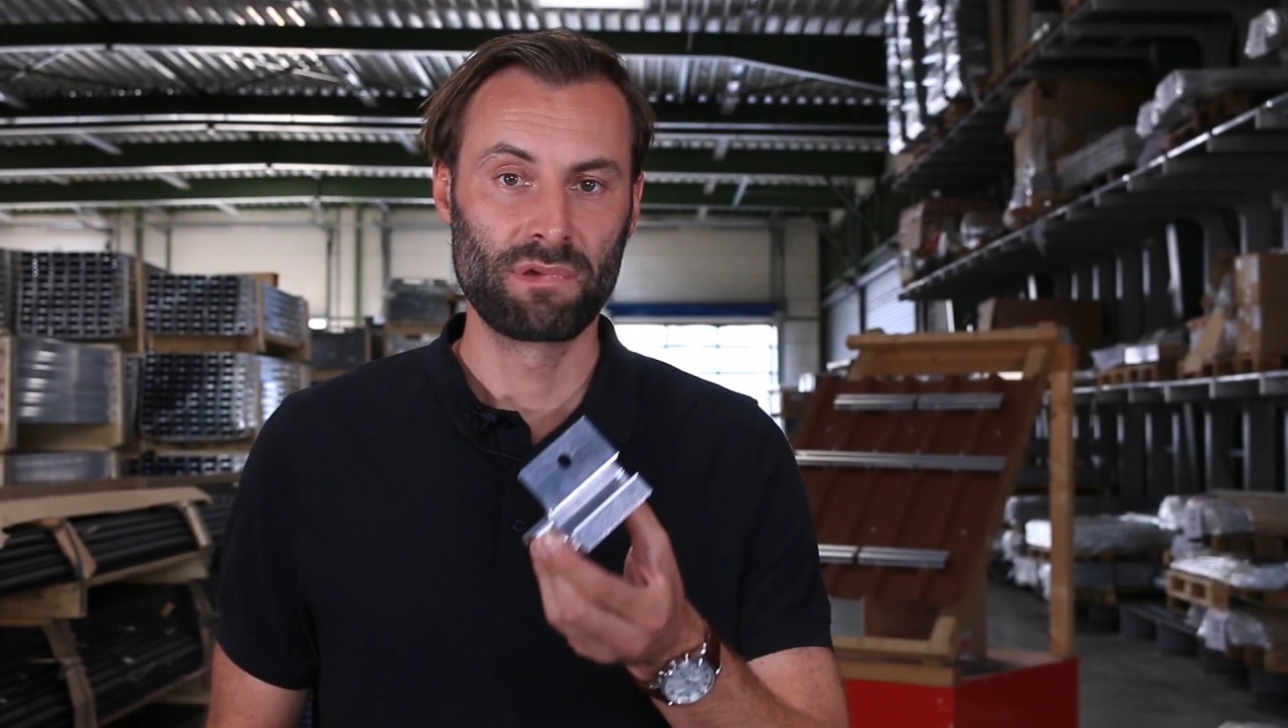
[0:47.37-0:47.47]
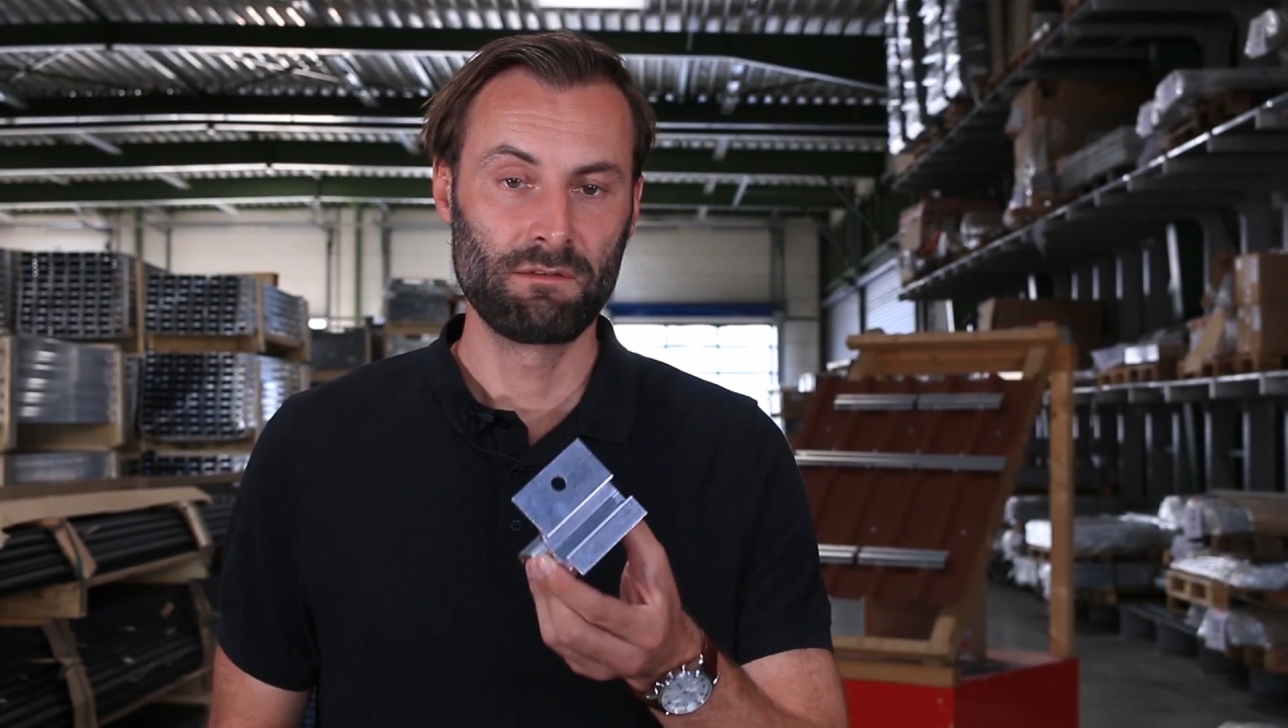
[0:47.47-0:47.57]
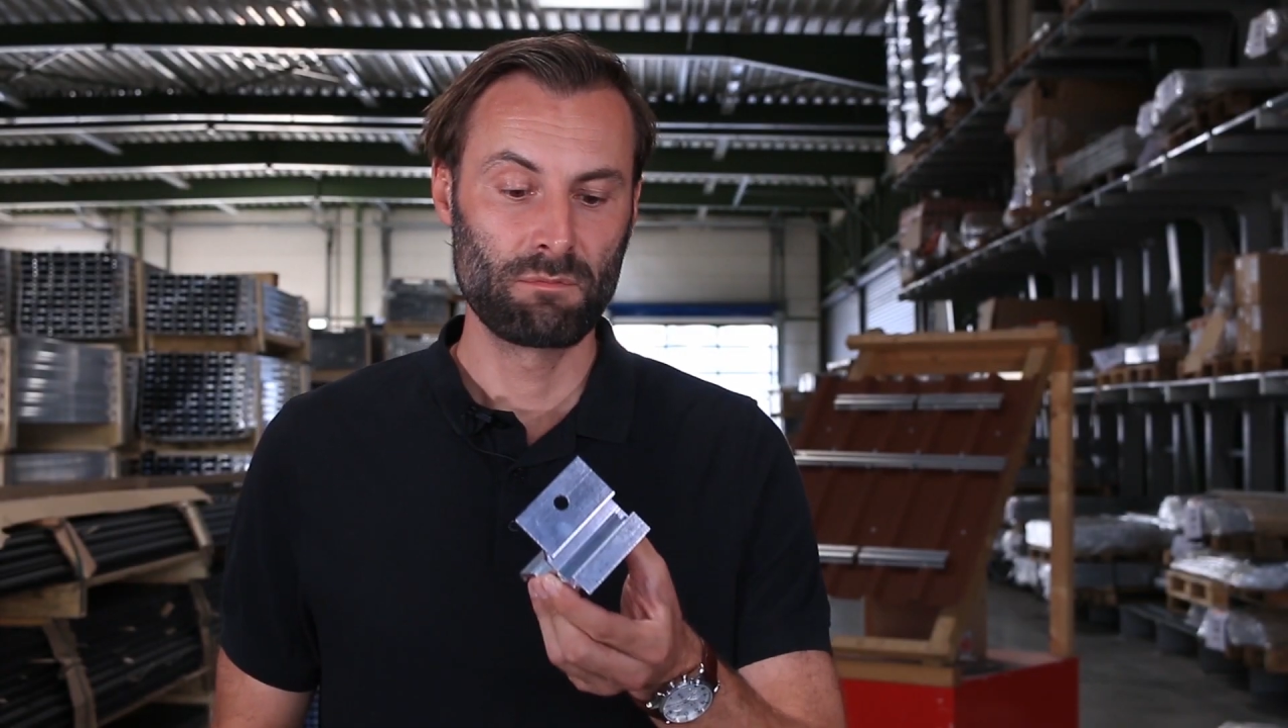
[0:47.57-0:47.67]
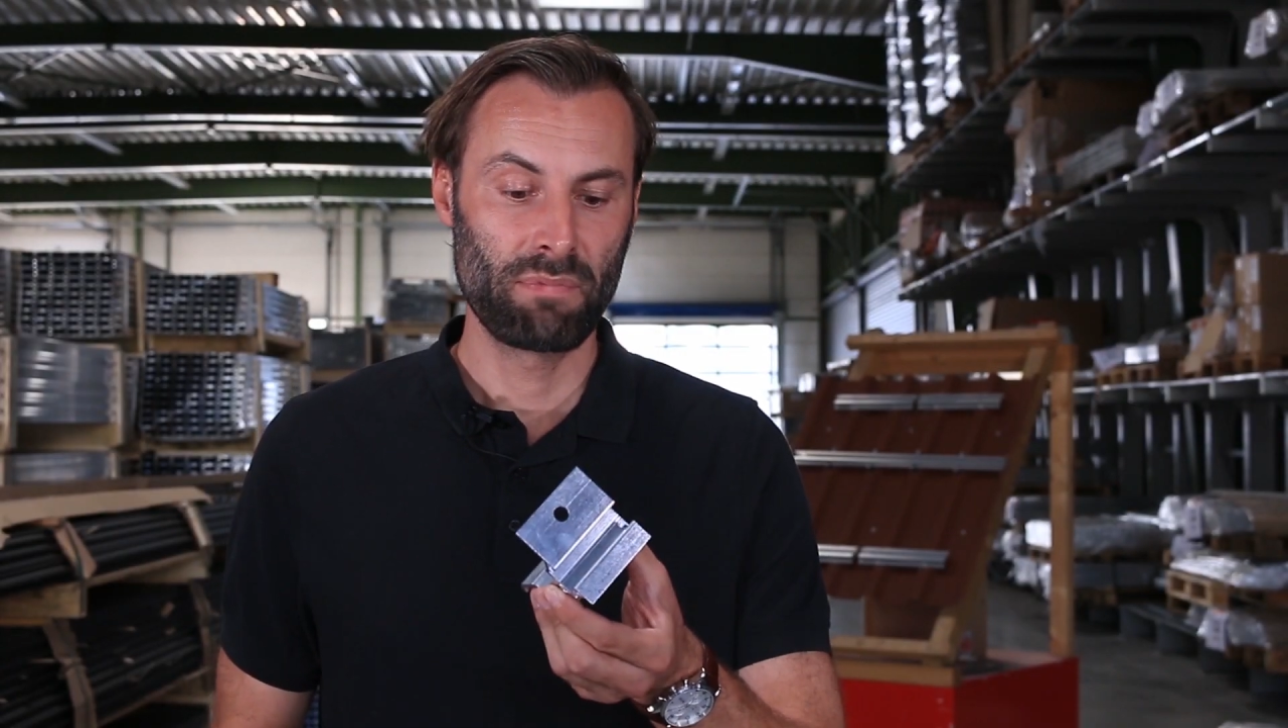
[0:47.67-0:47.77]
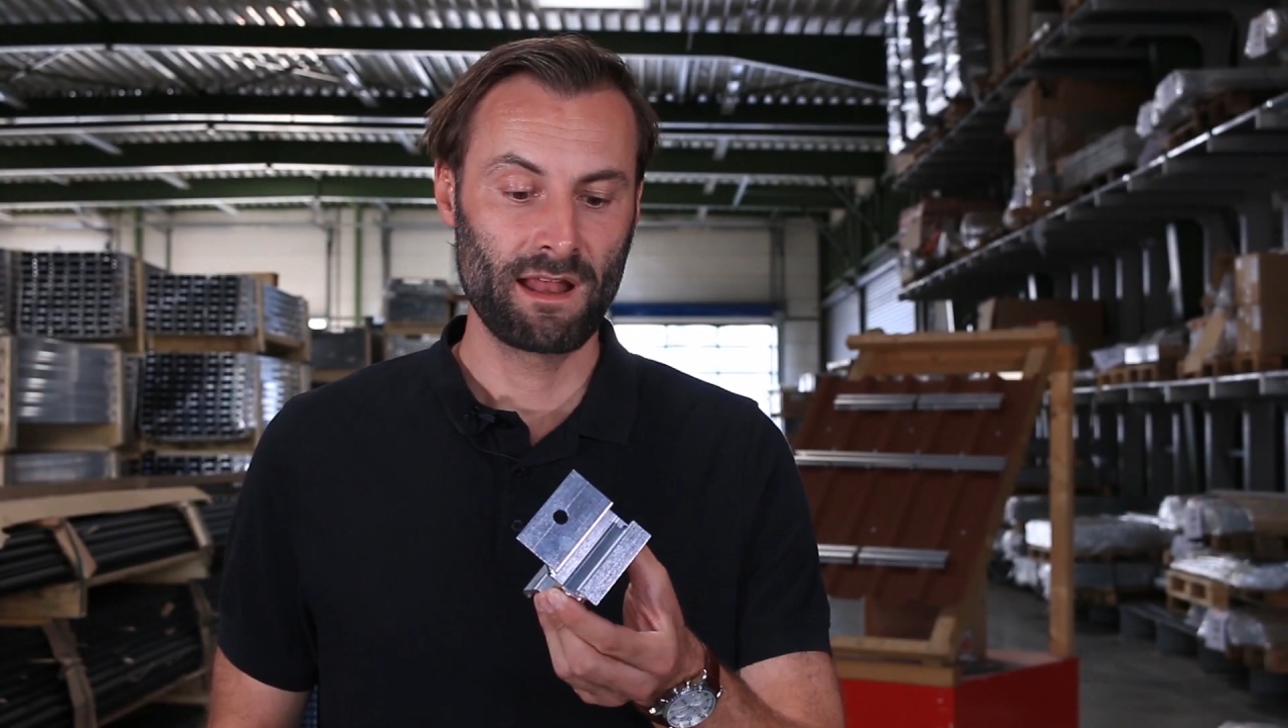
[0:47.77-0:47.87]

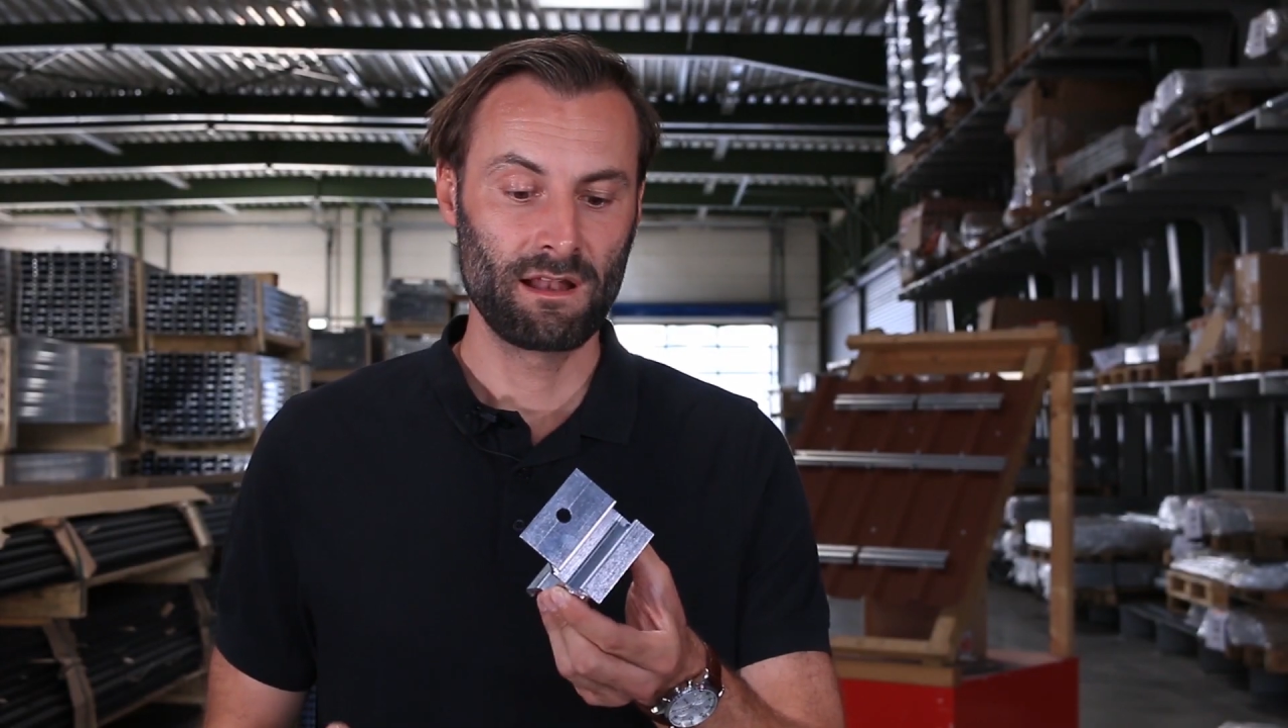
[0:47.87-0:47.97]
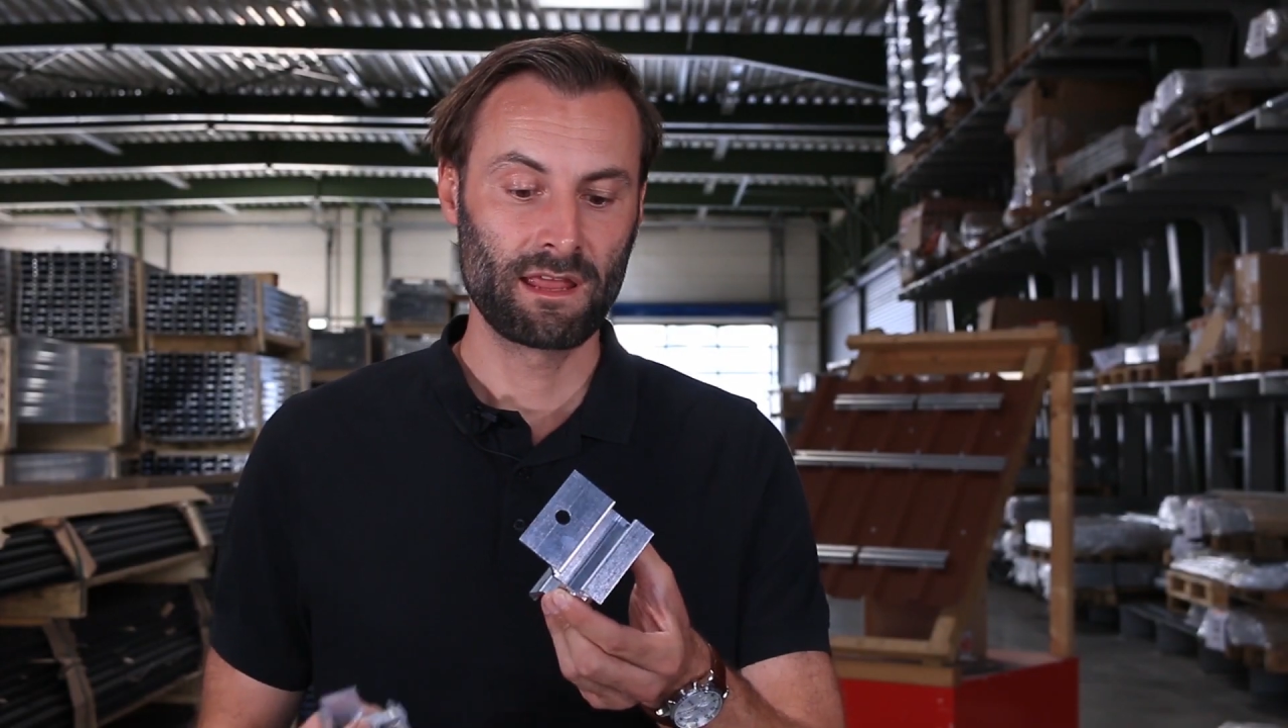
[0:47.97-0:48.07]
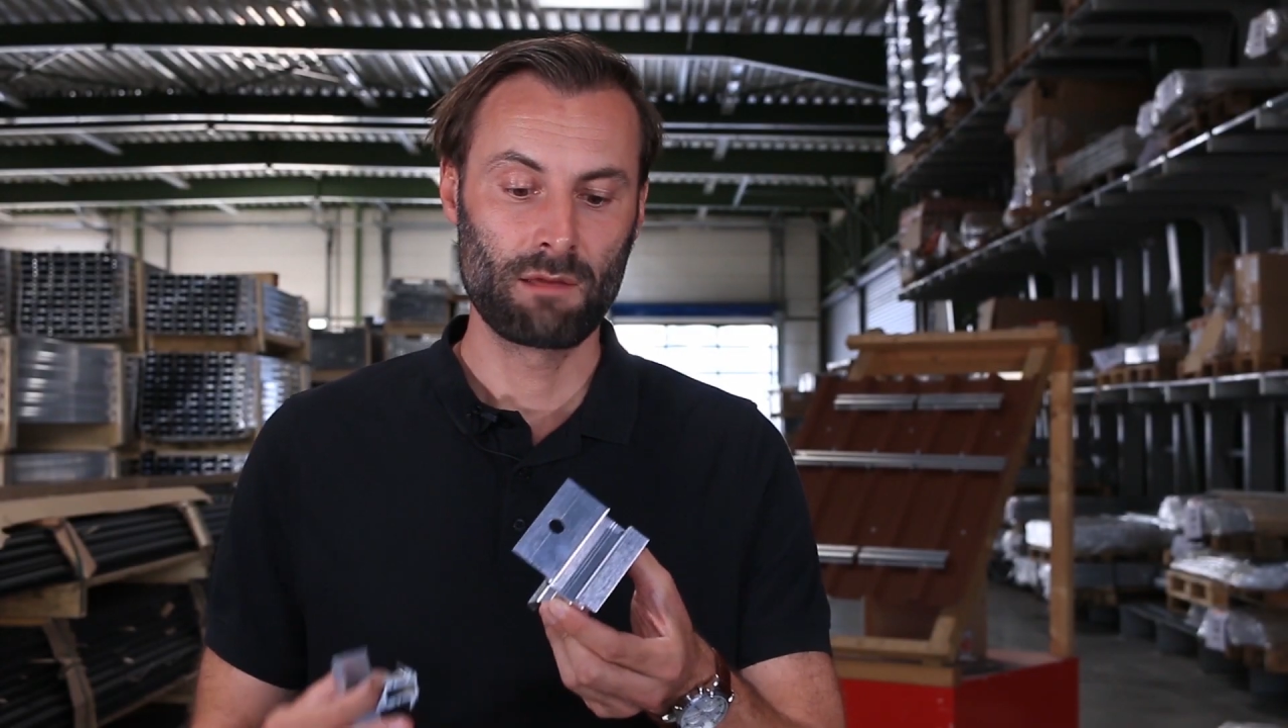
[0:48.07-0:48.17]
PV panel